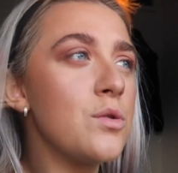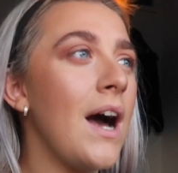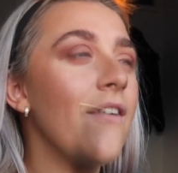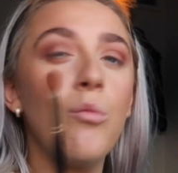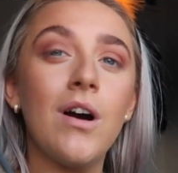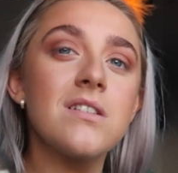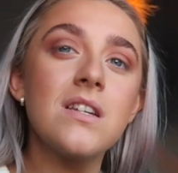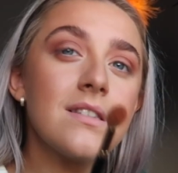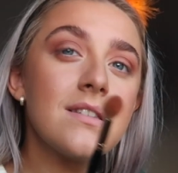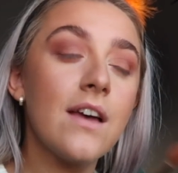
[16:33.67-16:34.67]
so I haven't watched
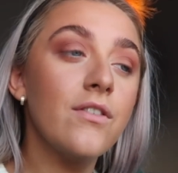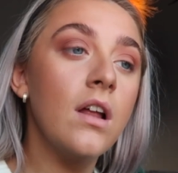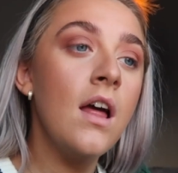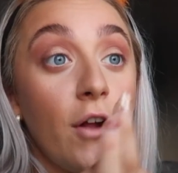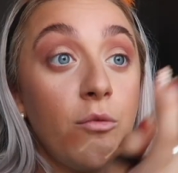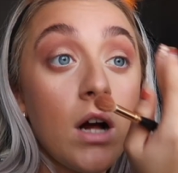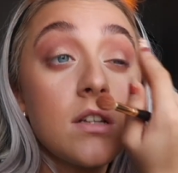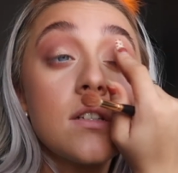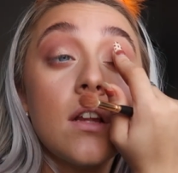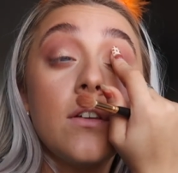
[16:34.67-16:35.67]
season 7, but I've
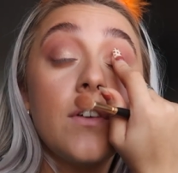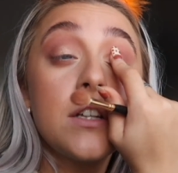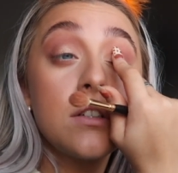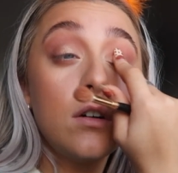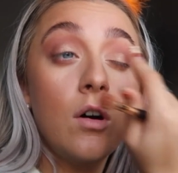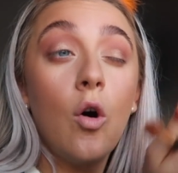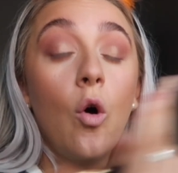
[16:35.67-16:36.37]
watched The Vigil.